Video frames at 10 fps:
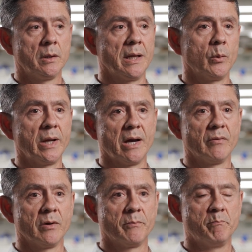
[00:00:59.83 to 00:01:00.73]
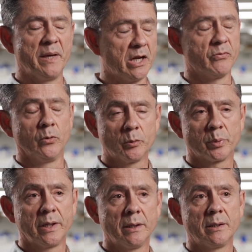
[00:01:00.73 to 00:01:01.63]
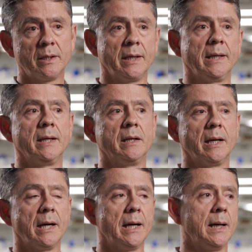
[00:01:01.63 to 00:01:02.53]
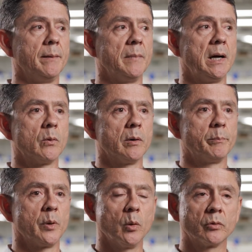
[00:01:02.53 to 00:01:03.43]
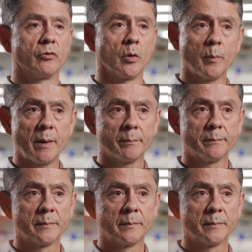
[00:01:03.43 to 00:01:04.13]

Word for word: that we have a big footprint in um, our product roadmap